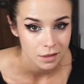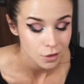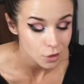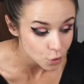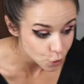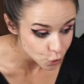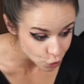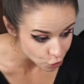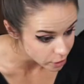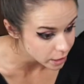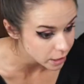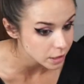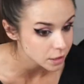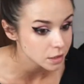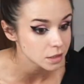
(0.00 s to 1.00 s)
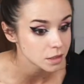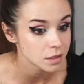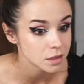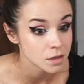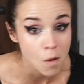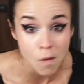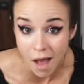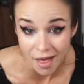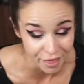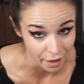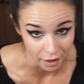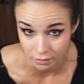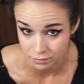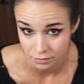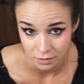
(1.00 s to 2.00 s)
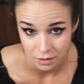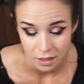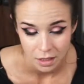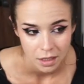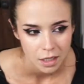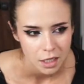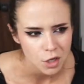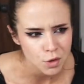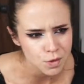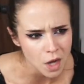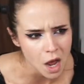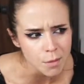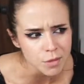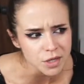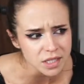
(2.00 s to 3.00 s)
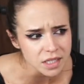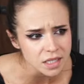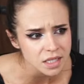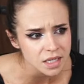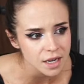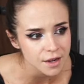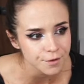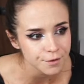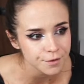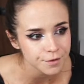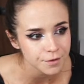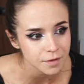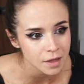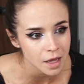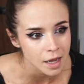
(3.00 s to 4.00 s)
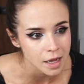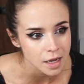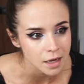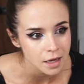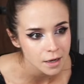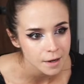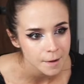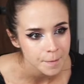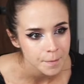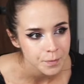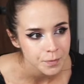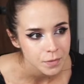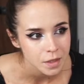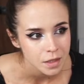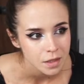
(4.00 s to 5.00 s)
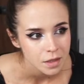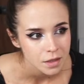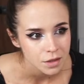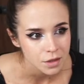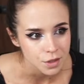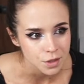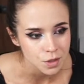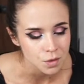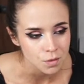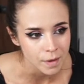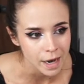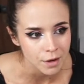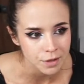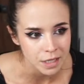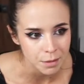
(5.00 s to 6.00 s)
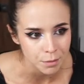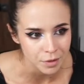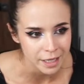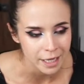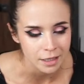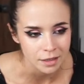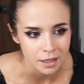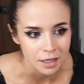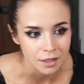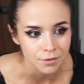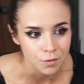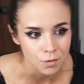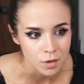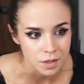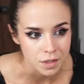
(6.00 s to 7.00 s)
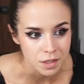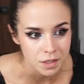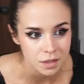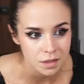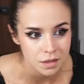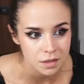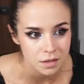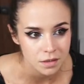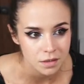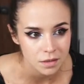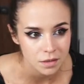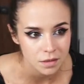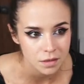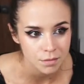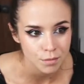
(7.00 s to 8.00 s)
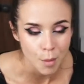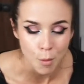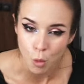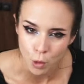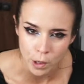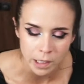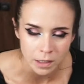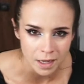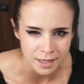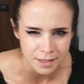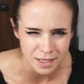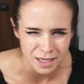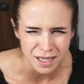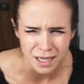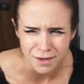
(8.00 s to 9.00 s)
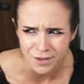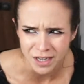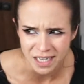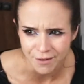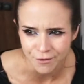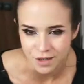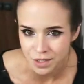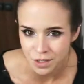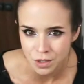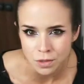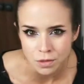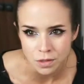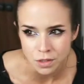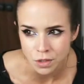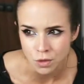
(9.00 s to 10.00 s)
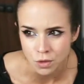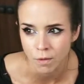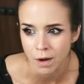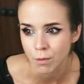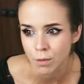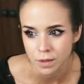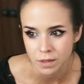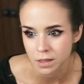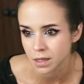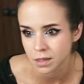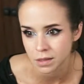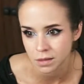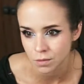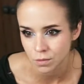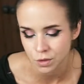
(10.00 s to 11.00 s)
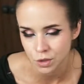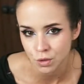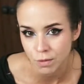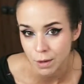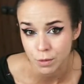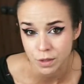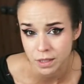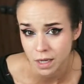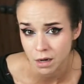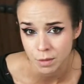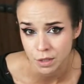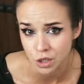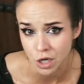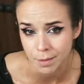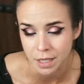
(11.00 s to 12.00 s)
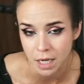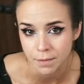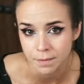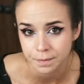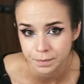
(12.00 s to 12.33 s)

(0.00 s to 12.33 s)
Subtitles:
No new trees, no nothing. It was almost as if like the surrounding plant life was memorializing and giving deference to the two redwoods that had been chopped down.